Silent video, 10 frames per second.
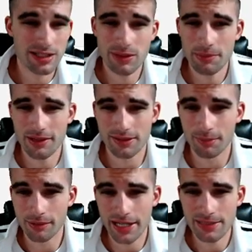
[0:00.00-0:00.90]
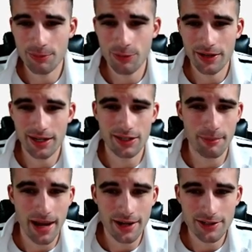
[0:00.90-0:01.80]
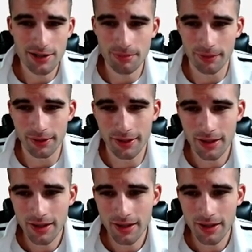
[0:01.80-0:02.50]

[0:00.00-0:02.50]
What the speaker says: this week because of the price point and the matchup, but